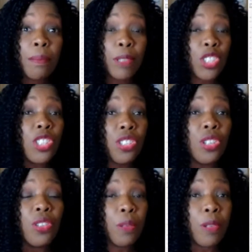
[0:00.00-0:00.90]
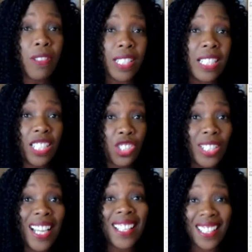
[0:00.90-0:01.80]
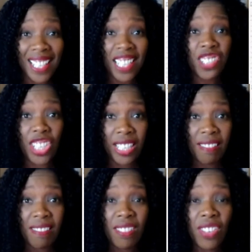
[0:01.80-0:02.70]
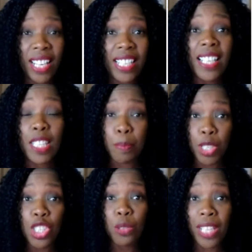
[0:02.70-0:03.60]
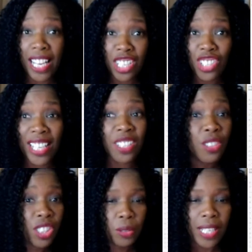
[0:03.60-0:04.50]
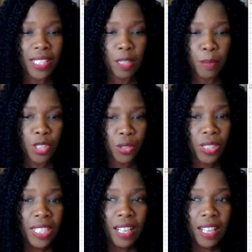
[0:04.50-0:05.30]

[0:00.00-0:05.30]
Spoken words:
But just know that procrastination has an energy, right? A spiritual energy. I know that you guys are spiritual.